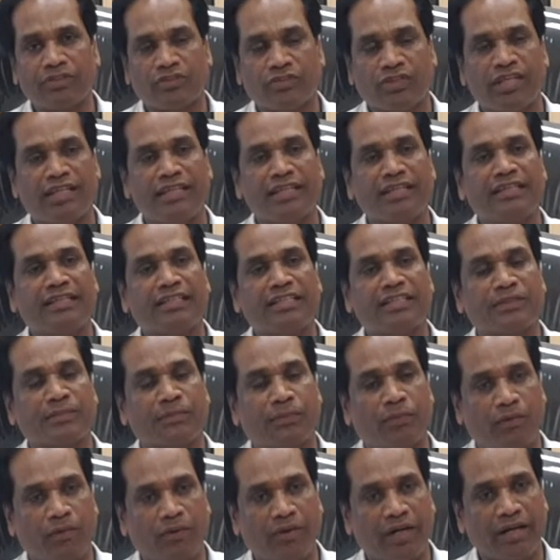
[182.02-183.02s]
join in this
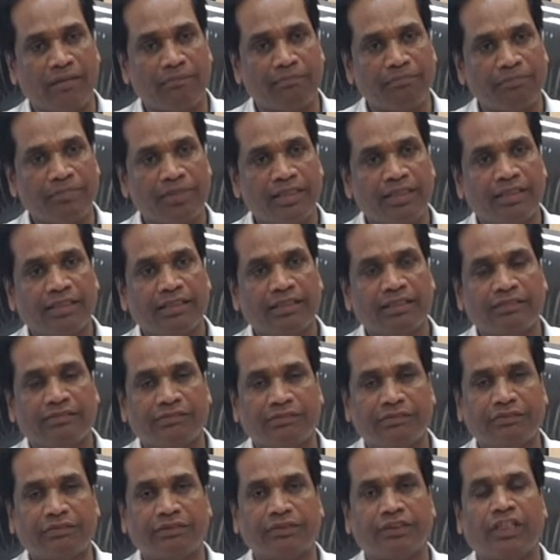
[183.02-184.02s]
program
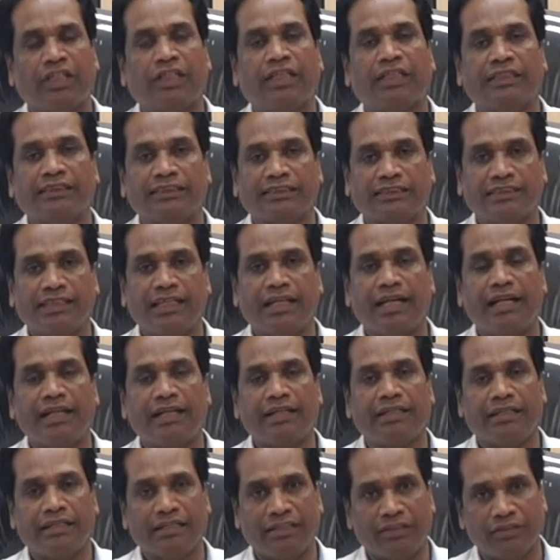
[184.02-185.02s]
to
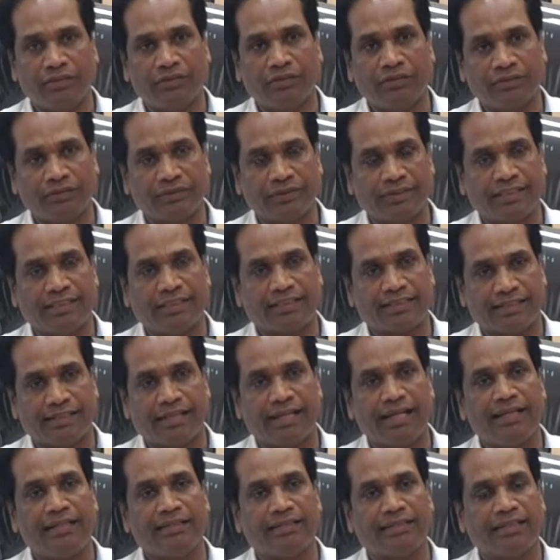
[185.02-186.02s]
understand, know the
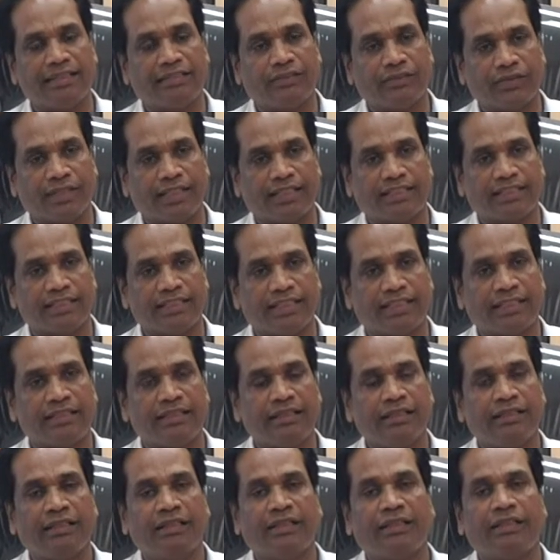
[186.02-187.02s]
excellent
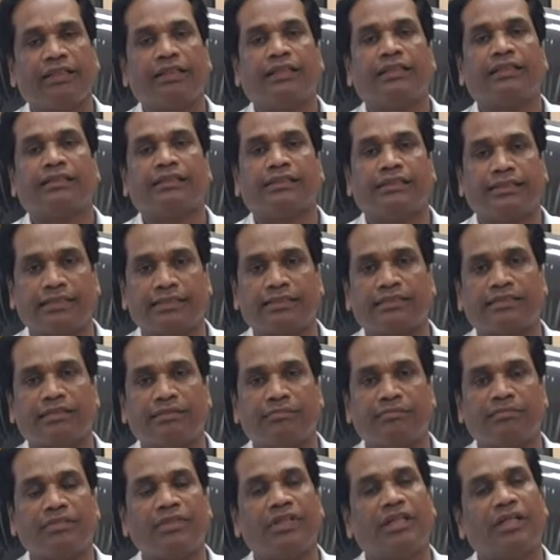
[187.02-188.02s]
education
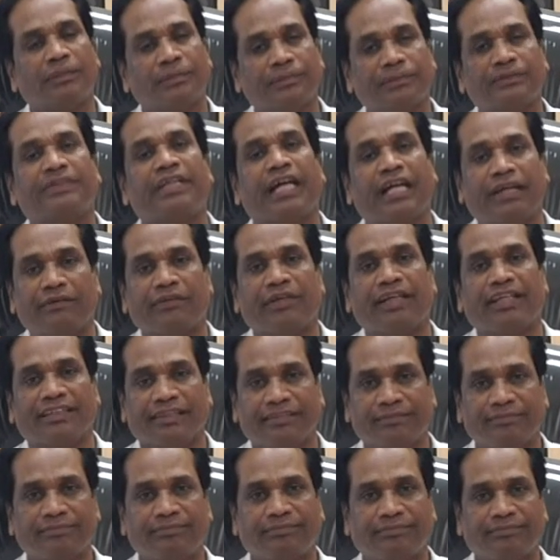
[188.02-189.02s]
system of Taiwan.
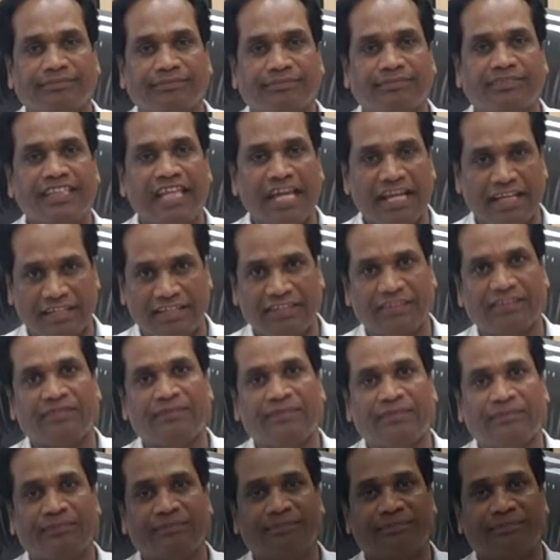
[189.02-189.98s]
Thank you.